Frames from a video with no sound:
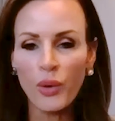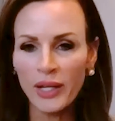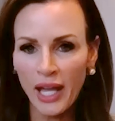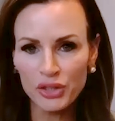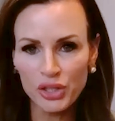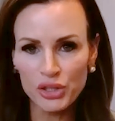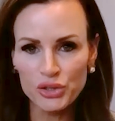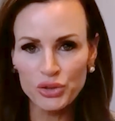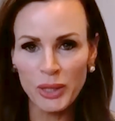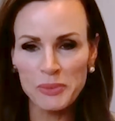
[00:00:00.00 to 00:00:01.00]
going after your
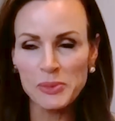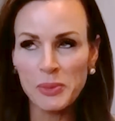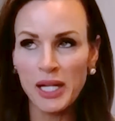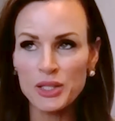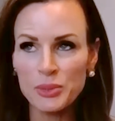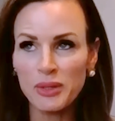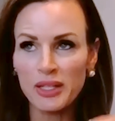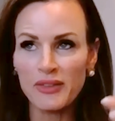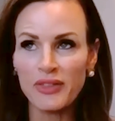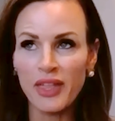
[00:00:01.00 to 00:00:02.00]
dreams, but I do
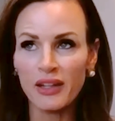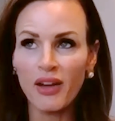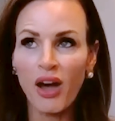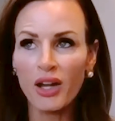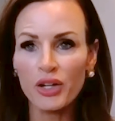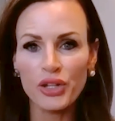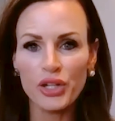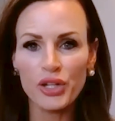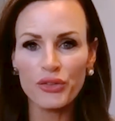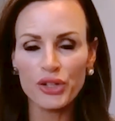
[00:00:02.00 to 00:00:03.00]
believe that God or
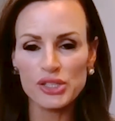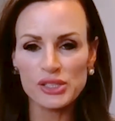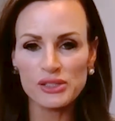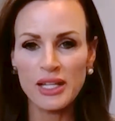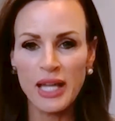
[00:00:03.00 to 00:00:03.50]
the universe